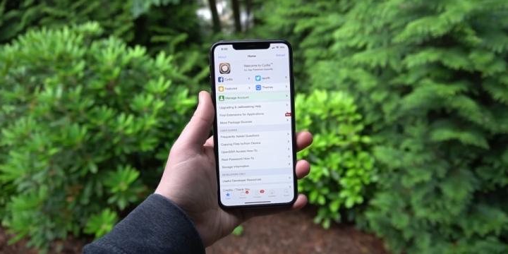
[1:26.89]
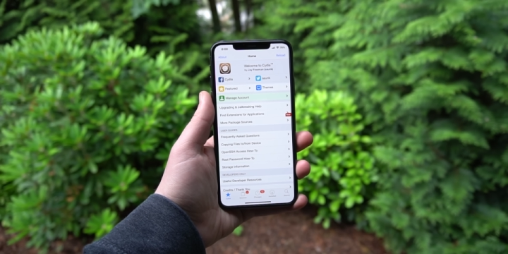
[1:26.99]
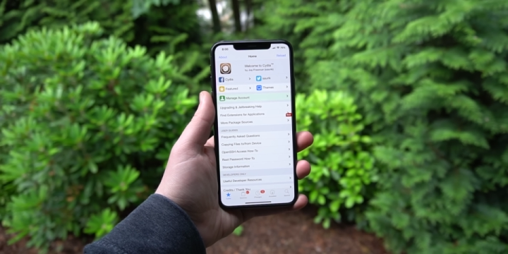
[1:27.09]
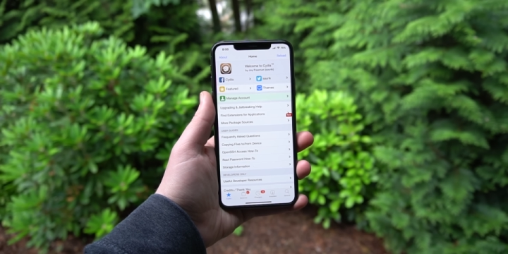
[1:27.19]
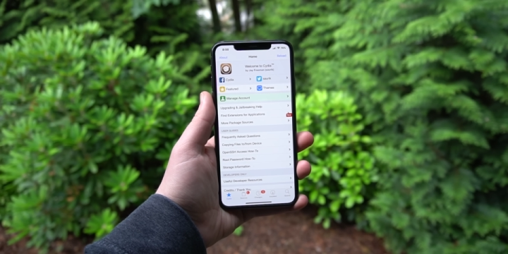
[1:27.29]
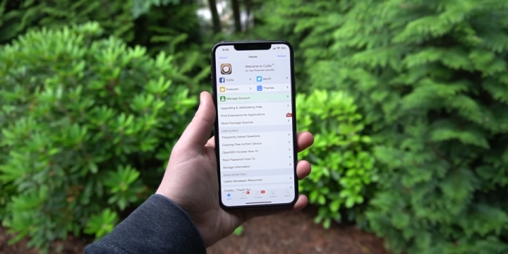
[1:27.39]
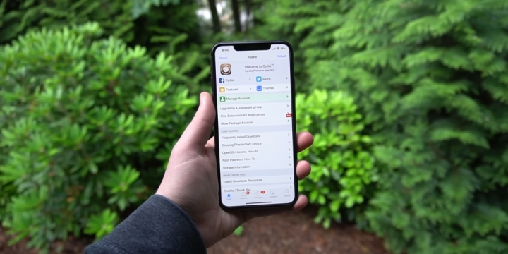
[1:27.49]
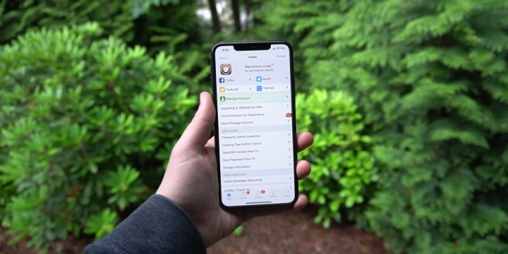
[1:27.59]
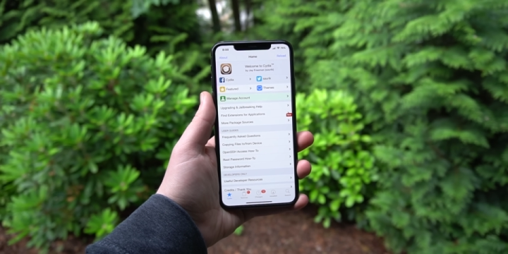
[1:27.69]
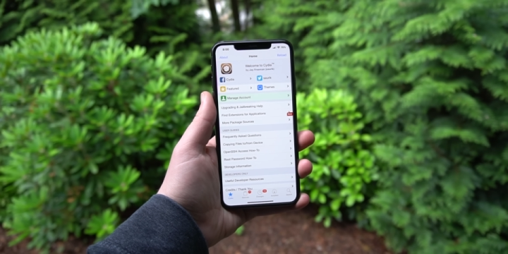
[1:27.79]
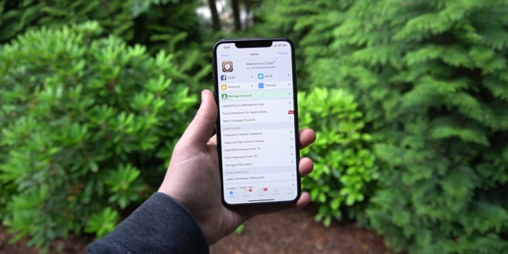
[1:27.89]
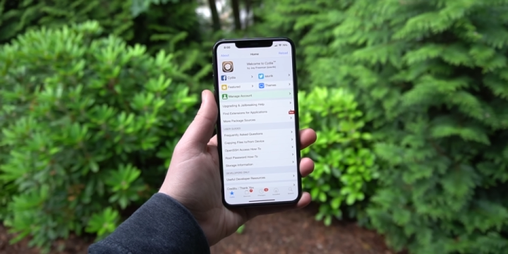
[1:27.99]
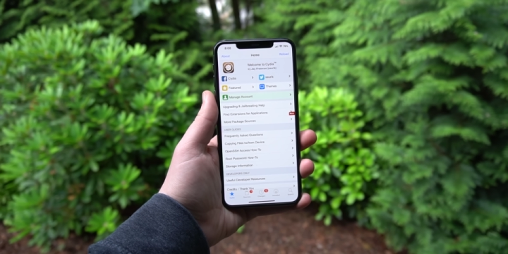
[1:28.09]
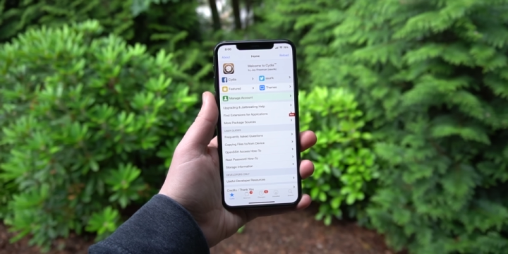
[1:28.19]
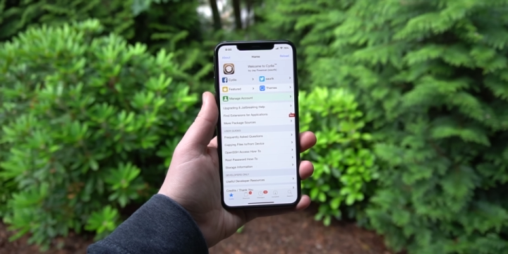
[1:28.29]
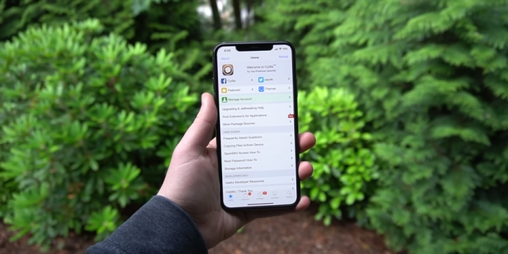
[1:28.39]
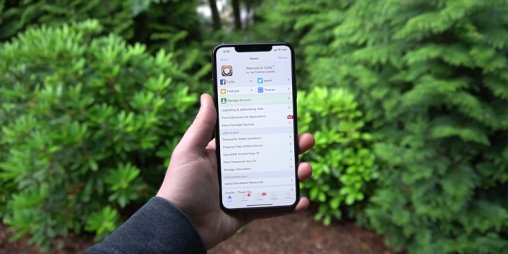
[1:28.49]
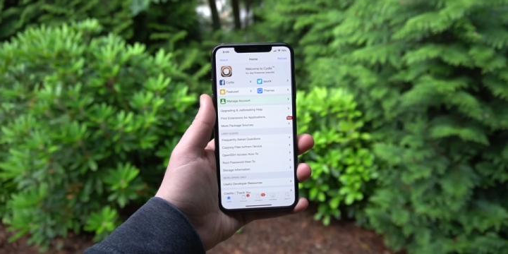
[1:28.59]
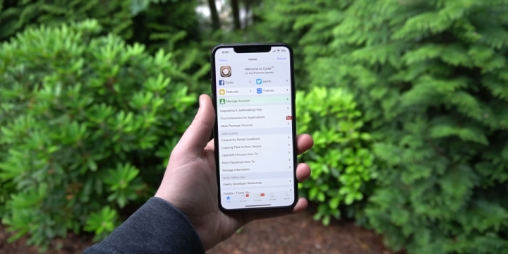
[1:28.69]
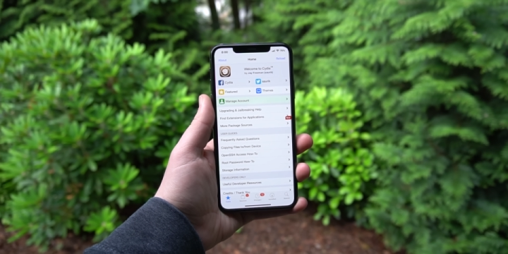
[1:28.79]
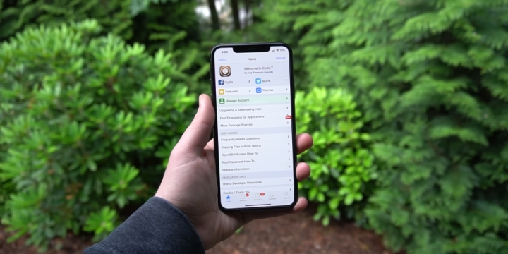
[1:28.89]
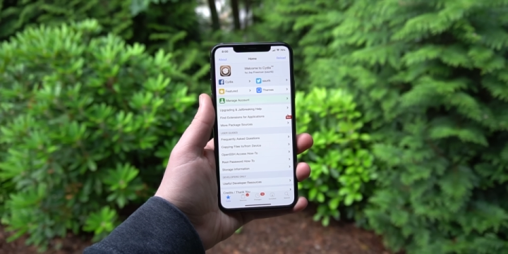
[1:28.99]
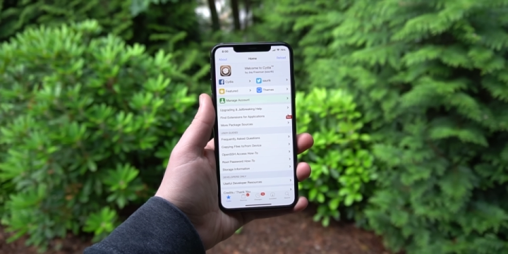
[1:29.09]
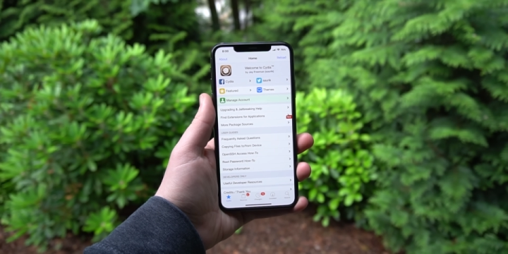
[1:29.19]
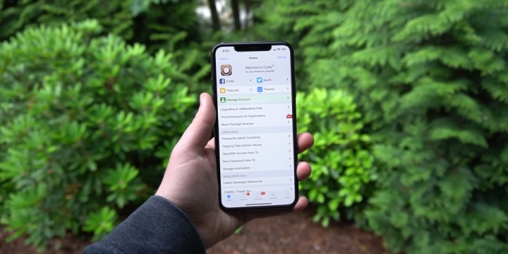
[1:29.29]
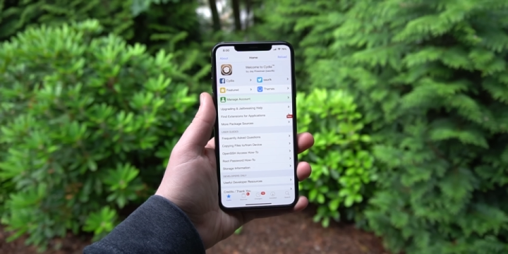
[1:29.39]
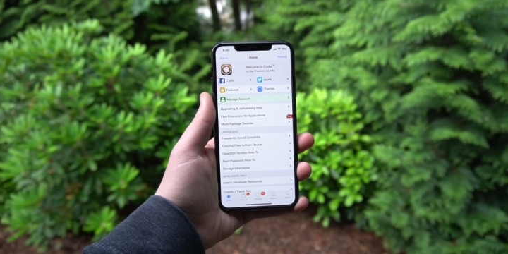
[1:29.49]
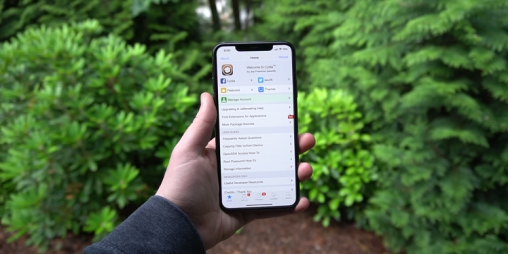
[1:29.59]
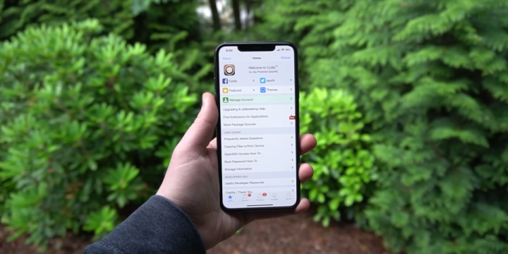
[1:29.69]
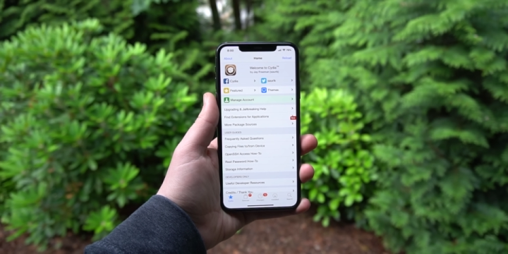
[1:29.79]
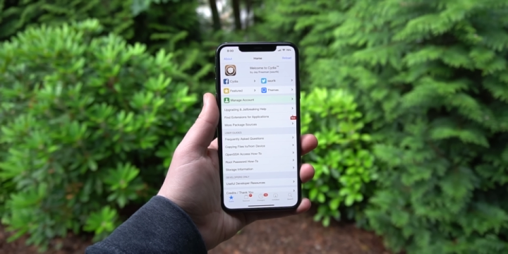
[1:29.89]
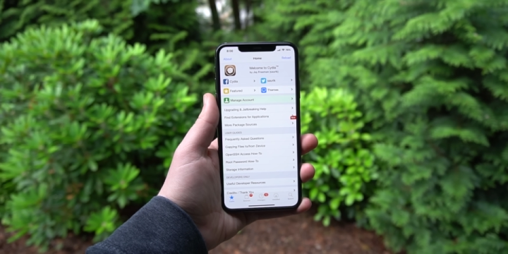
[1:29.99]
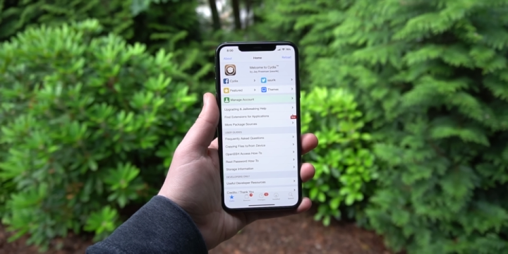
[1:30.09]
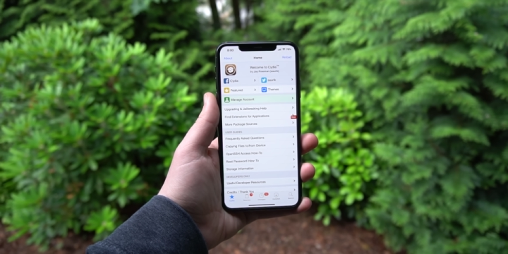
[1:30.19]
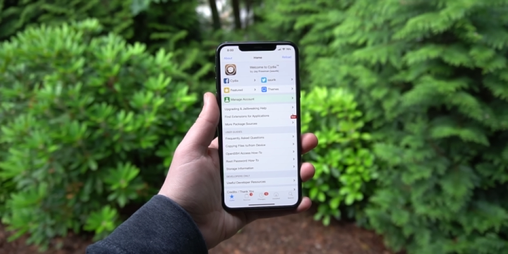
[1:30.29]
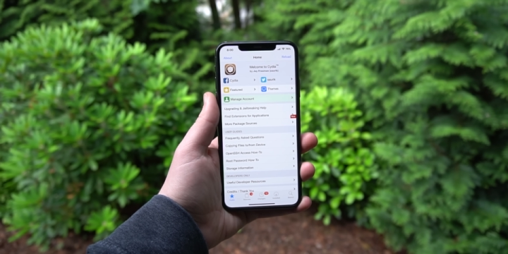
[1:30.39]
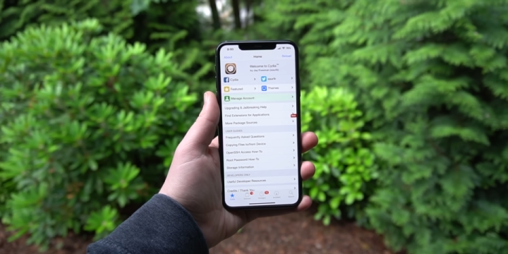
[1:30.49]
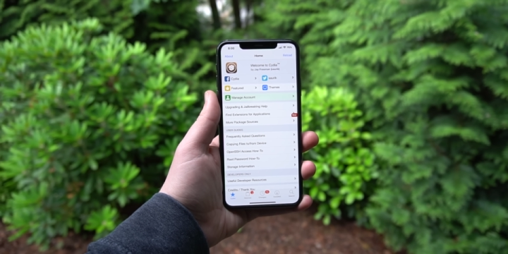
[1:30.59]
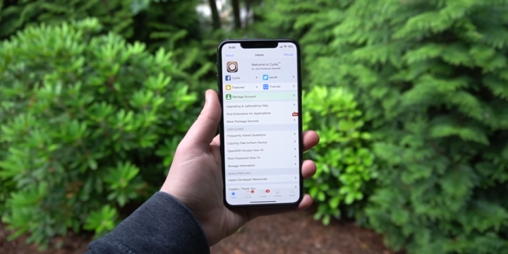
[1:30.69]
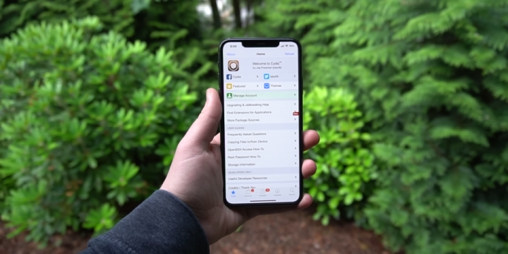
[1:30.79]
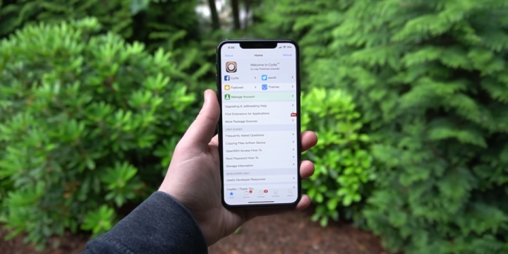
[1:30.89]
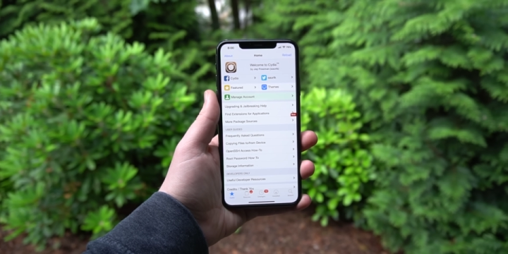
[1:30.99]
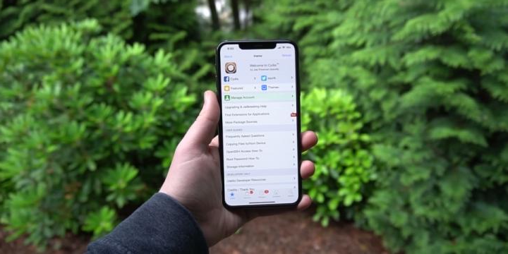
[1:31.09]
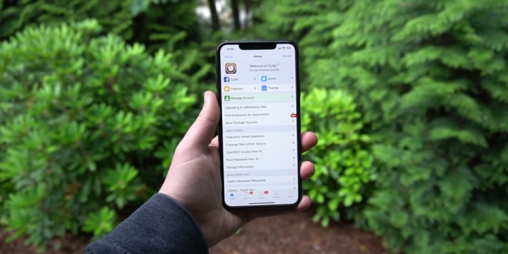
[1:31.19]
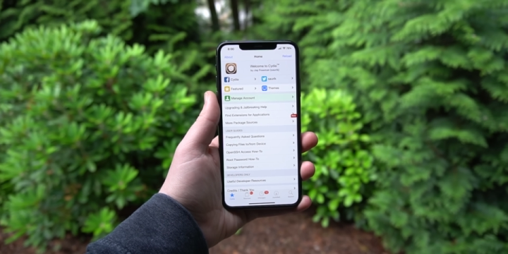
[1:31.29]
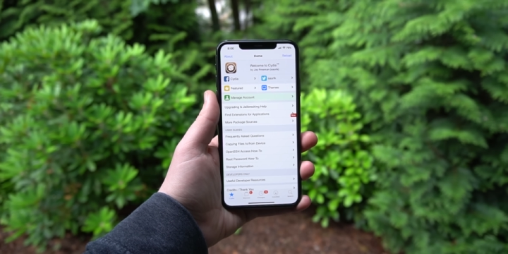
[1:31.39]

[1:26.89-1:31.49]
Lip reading: No face is visible, so there are no lips to read.